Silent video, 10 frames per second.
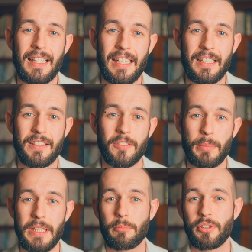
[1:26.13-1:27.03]
It's
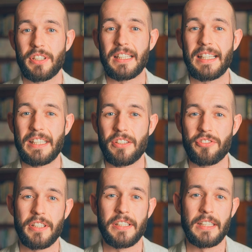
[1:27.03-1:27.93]
been a pretty linear
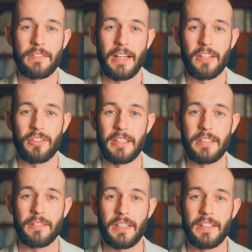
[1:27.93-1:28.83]
journey if I
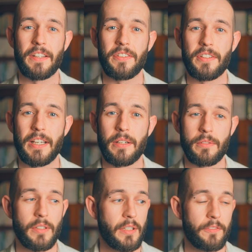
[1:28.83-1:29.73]
actually condense it down.